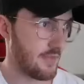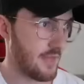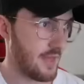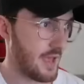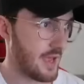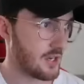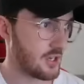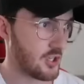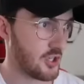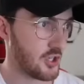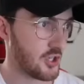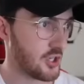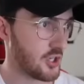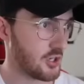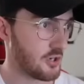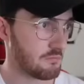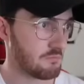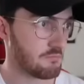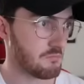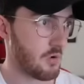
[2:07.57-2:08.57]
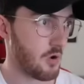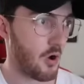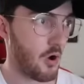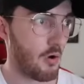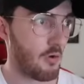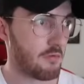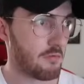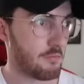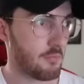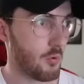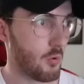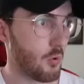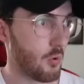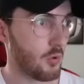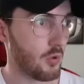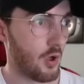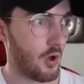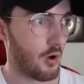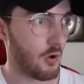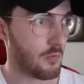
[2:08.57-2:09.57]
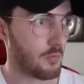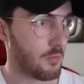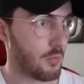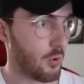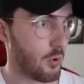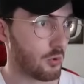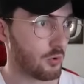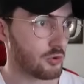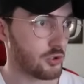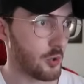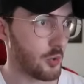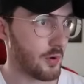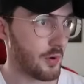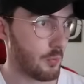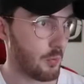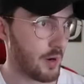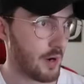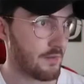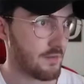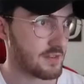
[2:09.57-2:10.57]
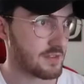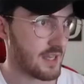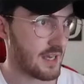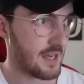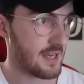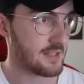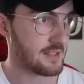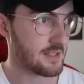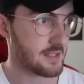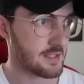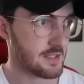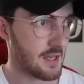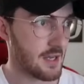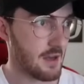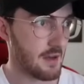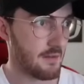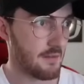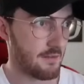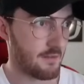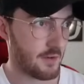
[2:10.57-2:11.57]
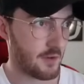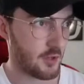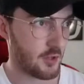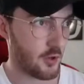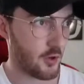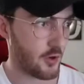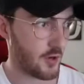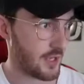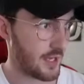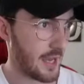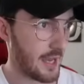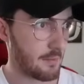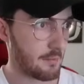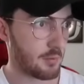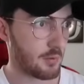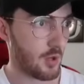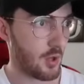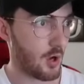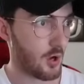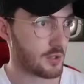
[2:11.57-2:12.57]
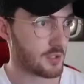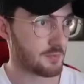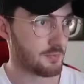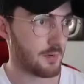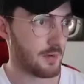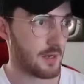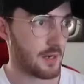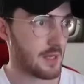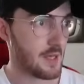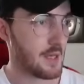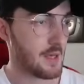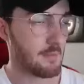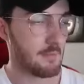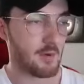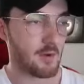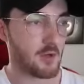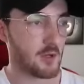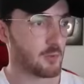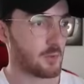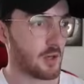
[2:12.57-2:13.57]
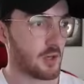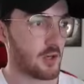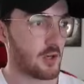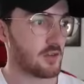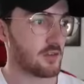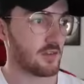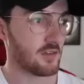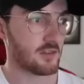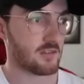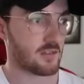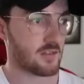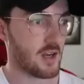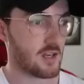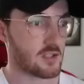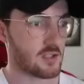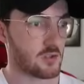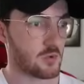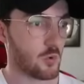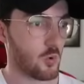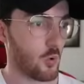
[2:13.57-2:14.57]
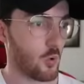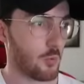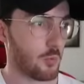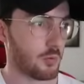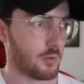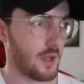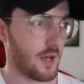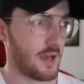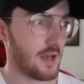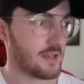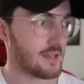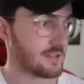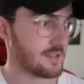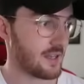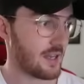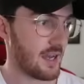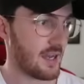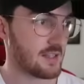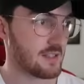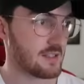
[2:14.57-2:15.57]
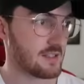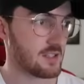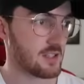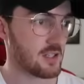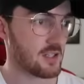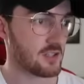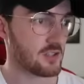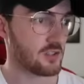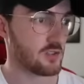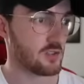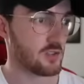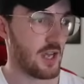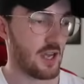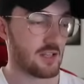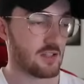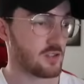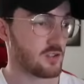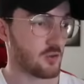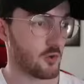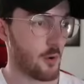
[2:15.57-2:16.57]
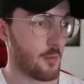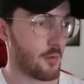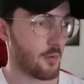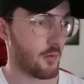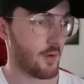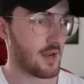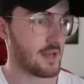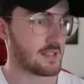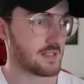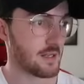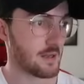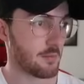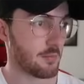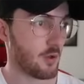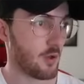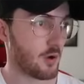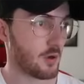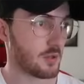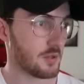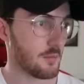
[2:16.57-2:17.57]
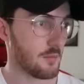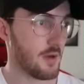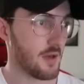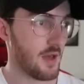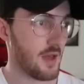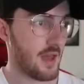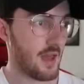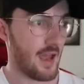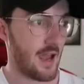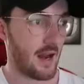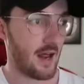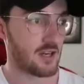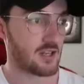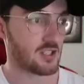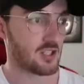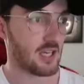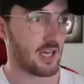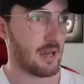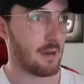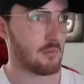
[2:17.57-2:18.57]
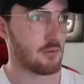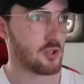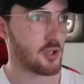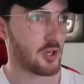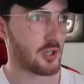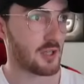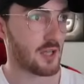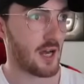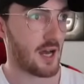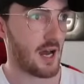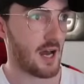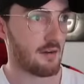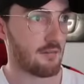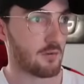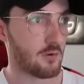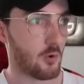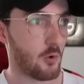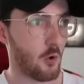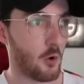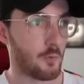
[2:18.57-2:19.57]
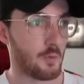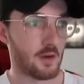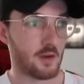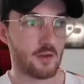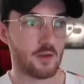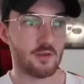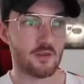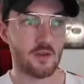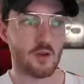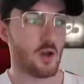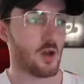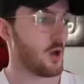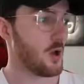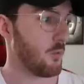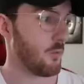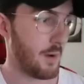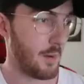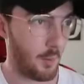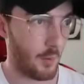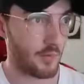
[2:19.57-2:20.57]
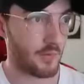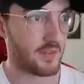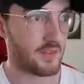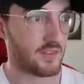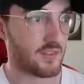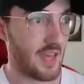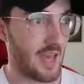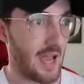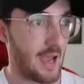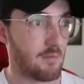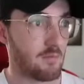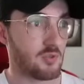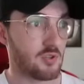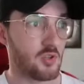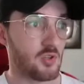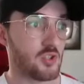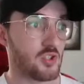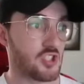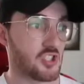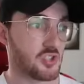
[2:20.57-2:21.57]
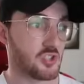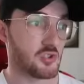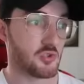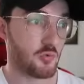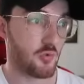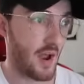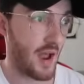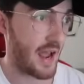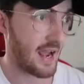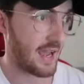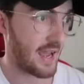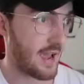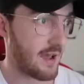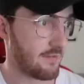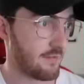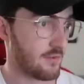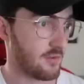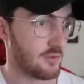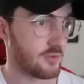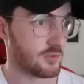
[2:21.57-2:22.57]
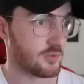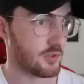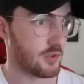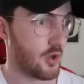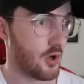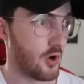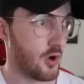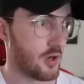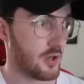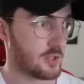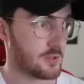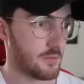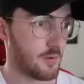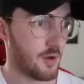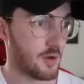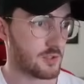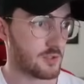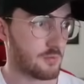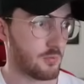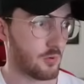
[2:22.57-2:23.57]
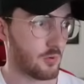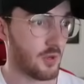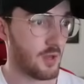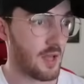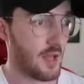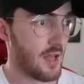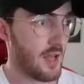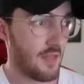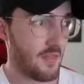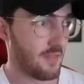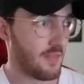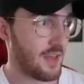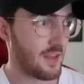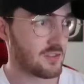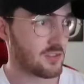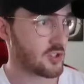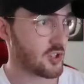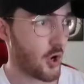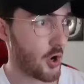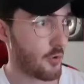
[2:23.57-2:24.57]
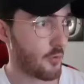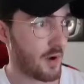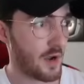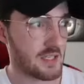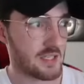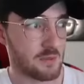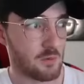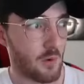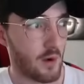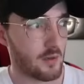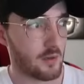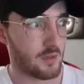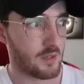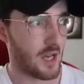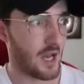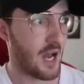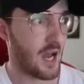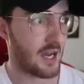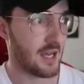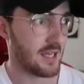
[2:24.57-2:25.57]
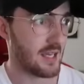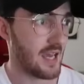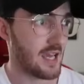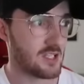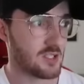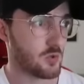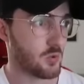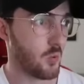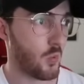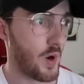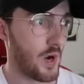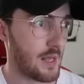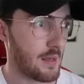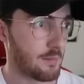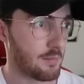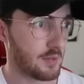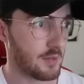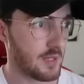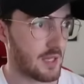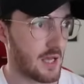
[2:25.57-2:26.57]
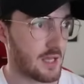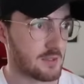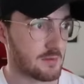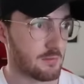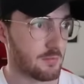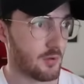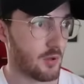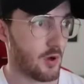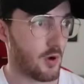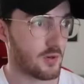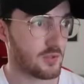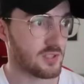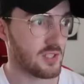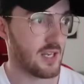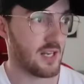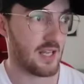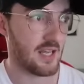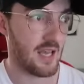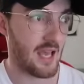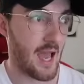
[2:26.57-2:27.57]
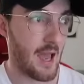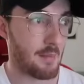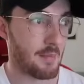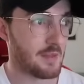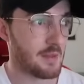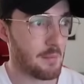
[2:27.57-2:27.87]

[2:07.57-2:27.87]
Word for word: And then you can off ball, on ball, do it, whatever's easiest for you to get blocks, but because we're using such tall players, it's just, it's super easy to block them. And I just keep shooting the half court because we want this game to just drag out for as long as possible. There's no reason why you can't get twenty plus blocks in a game.